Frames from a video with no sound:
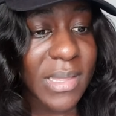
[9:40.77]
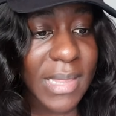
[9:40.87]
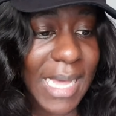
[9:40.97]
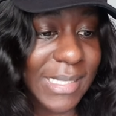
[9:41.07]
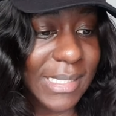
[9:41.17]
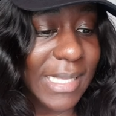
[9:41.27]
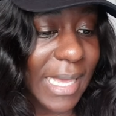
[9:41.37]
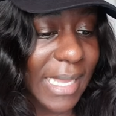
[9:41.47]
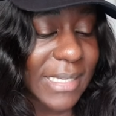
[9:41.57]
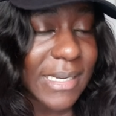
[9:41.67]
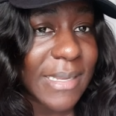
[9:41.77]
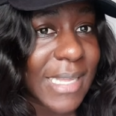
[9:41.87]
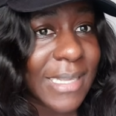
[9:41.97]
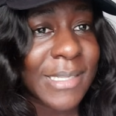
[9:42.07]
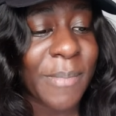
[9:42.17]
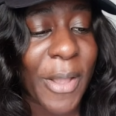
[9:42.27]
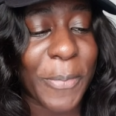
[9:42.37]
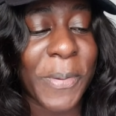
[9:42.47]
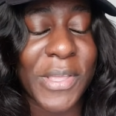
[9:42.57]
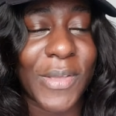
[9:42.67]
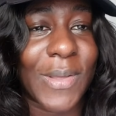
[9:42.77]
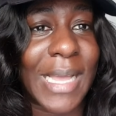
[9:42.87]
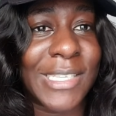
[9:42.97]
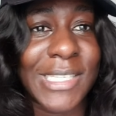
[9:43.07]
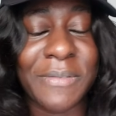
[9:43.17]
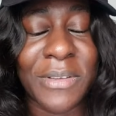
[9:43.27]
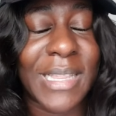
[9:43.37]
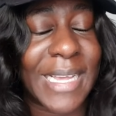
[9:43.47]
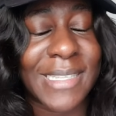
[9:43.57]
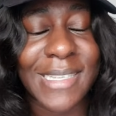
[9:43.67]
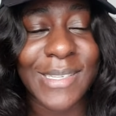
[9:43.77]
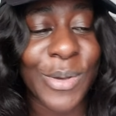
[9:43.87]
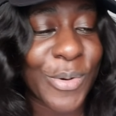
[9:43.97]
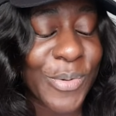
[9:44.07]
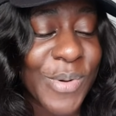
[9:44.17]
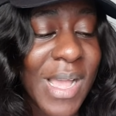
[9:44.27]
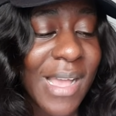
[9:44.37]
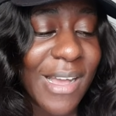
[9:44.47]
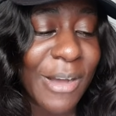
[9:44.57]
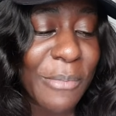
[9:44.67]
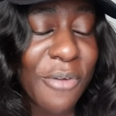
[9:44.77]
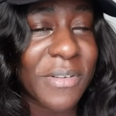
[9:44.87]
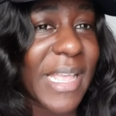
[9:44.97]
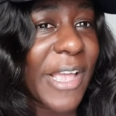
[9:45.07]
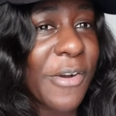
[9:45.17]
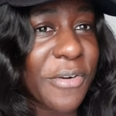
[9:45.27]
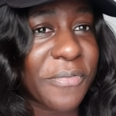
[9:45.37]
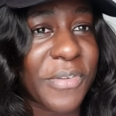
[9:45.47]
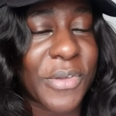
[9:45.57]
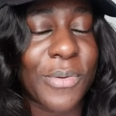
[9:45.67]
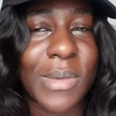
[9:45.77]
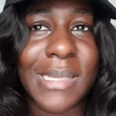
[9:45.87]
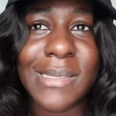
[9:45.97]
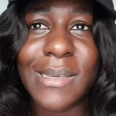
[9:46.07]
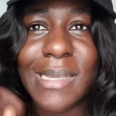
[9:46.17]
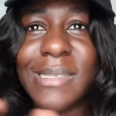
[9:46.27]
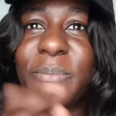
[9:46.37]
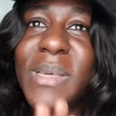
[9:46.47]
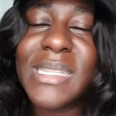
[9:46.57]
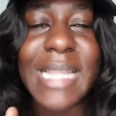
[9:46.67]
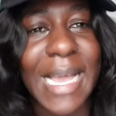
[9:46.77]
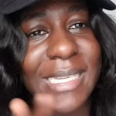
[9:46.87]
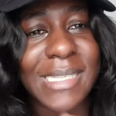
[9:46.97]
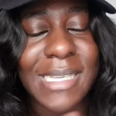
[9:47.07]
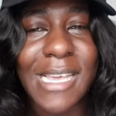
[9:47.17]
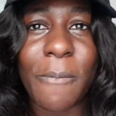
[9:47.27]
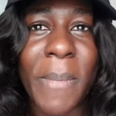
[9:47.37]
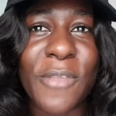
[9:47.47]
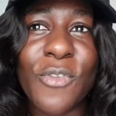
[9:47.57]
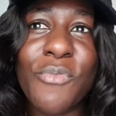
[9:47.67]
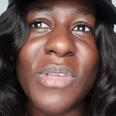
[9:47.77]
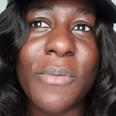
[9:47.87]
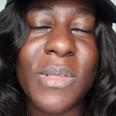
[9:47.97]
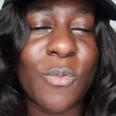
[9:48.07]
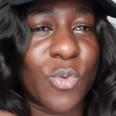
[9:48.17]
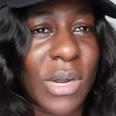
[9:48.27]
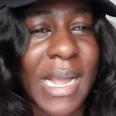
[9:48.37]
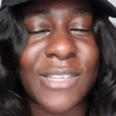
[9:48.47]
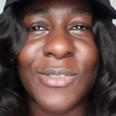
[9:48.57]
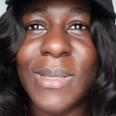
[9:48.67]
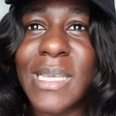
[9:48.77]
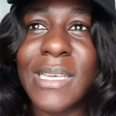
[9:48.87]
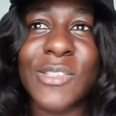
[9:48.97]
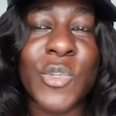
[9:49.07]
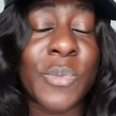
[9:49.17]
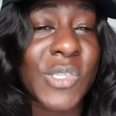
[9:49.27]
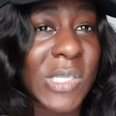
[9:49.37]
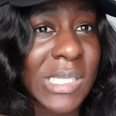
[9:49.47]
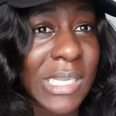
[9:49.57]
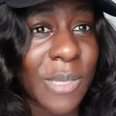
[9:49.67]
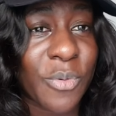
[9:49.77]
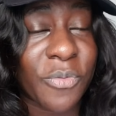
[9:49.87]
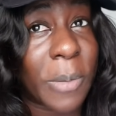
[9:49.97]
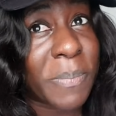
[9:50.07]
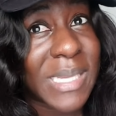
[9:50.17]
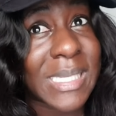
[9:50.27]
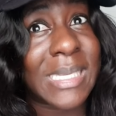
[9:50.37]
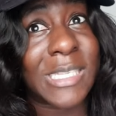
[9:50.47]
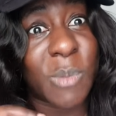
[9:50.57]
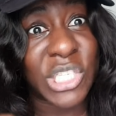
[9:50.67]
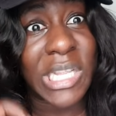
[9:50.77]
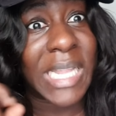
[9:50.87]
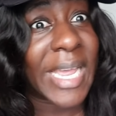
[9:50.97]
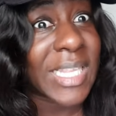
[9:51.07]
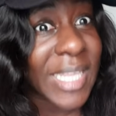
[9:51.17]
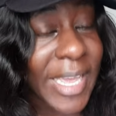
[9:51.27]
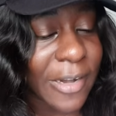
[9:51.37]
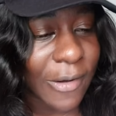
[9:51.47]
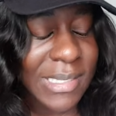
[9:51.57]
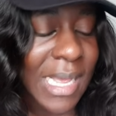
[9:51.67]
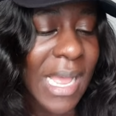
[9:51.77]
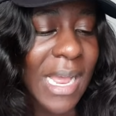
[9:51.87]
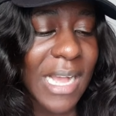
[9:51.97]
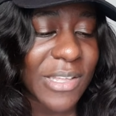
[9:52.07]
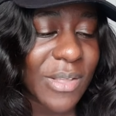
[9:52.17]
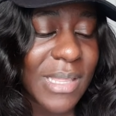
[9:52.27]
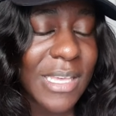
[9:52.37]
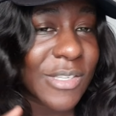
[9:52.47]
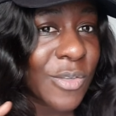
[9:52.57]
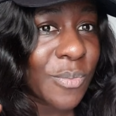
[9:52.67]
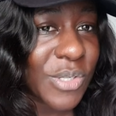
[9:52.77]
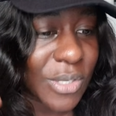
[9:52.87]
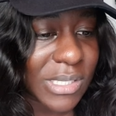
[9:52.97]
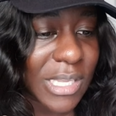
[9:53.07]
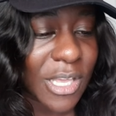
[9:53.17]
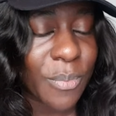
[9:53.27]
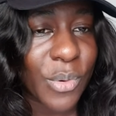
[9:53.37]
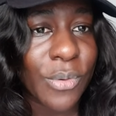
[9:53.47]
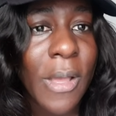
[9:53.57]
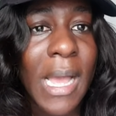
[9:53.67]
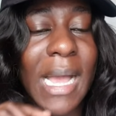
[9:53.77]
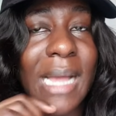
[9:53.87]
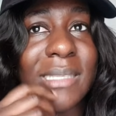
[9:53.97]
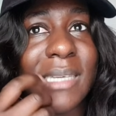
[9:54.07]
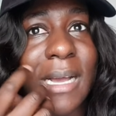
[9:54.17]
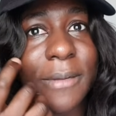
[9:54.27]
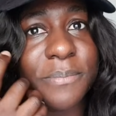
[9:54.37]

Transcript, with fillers: That said, that is my opinion. I just feel like this whole overnight curfew, it's a bit dicey. It might not really work. I do not think it's going to be sustainable for places especially like Lagos. I do not think it's going to be sustainable, and